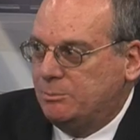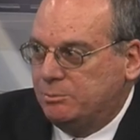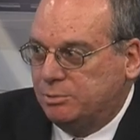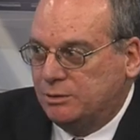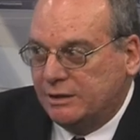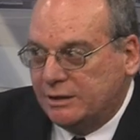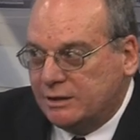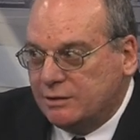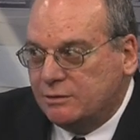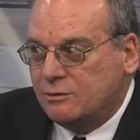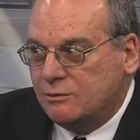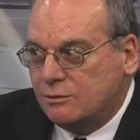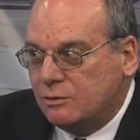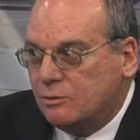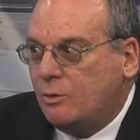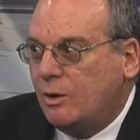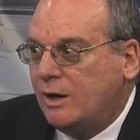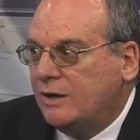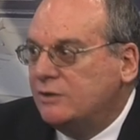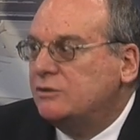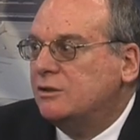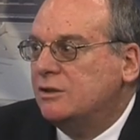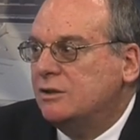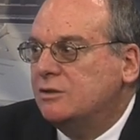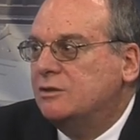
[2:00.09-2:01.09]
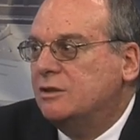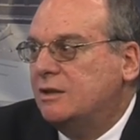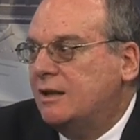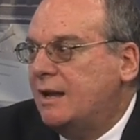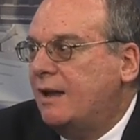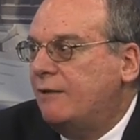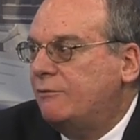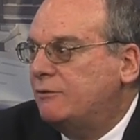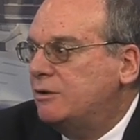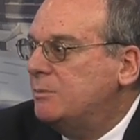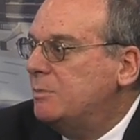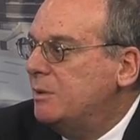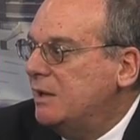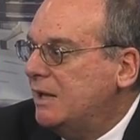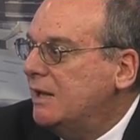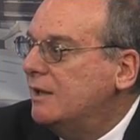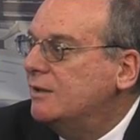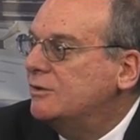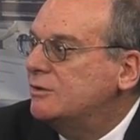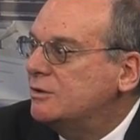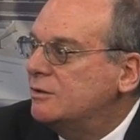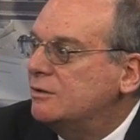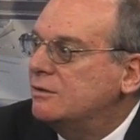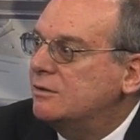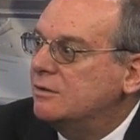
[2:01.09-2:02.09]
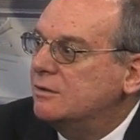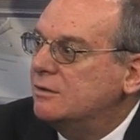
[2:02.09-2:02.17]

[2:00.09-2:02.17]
political questions that have to be answered.